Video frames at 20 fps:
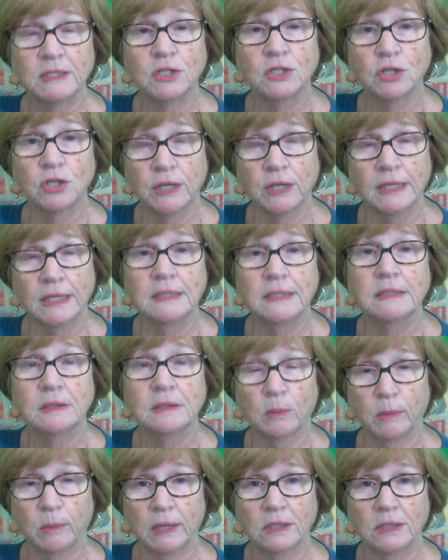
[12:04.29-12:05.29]
her kids so
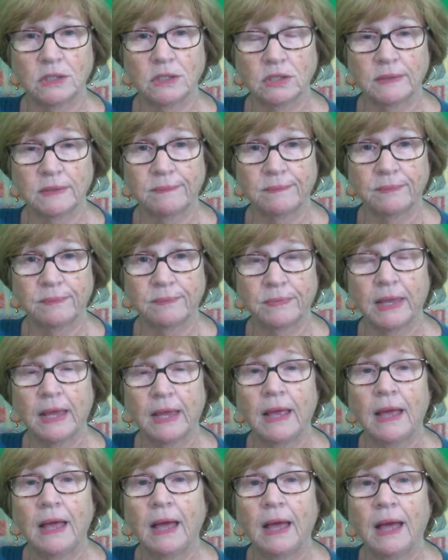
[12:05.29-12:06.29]
much.
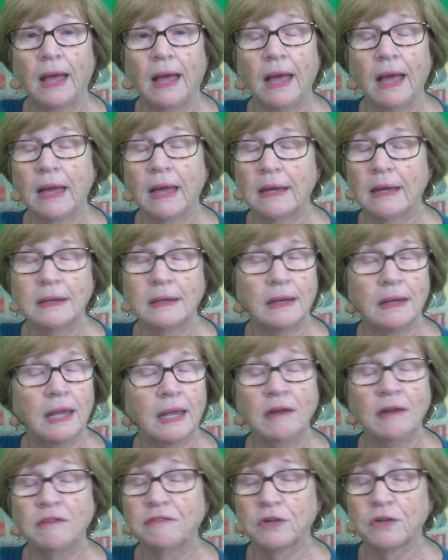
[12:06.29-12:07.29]
And
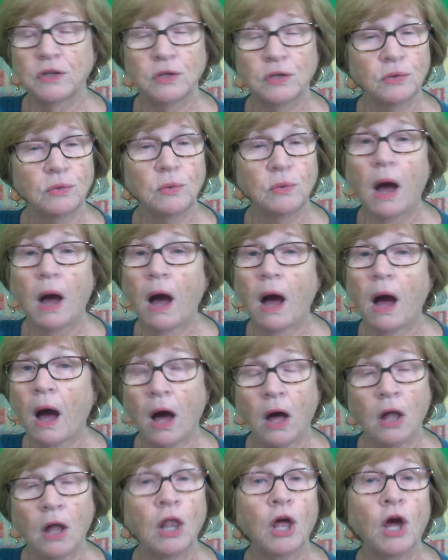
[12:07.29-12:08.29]
it flew
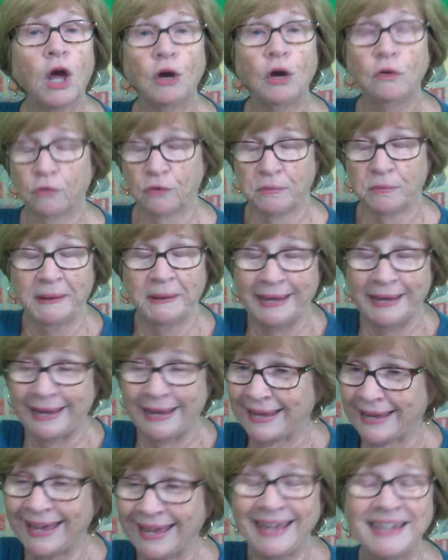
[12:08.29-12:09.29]
all over
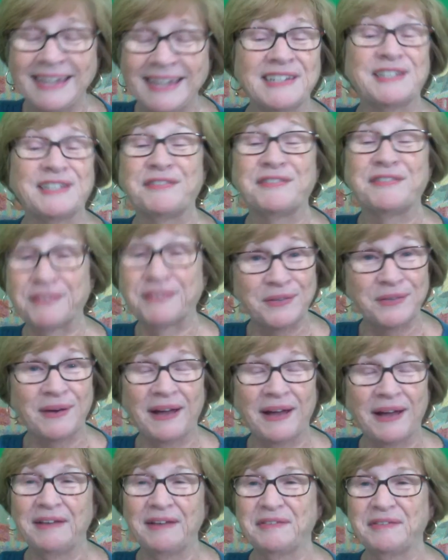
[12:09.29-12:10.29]
me. It just flew
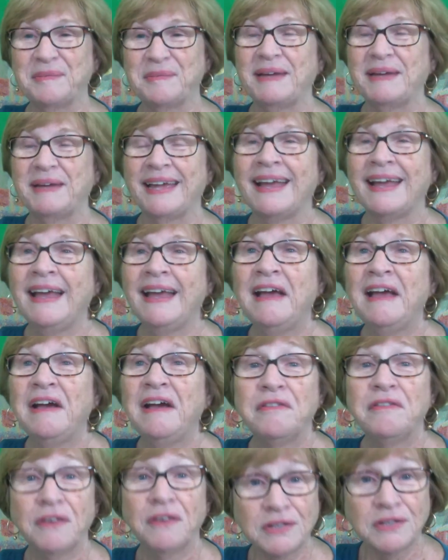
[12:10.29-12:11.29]
all over me.
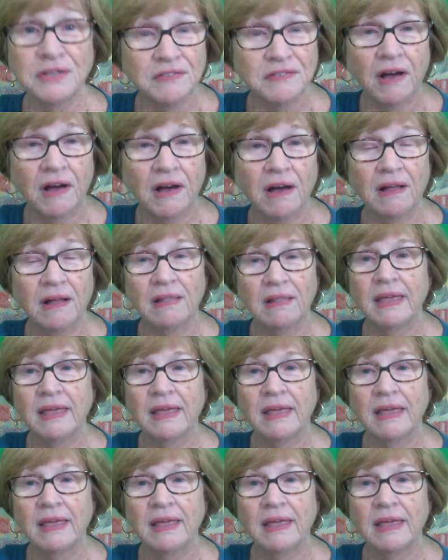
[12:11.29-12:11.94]
First of all,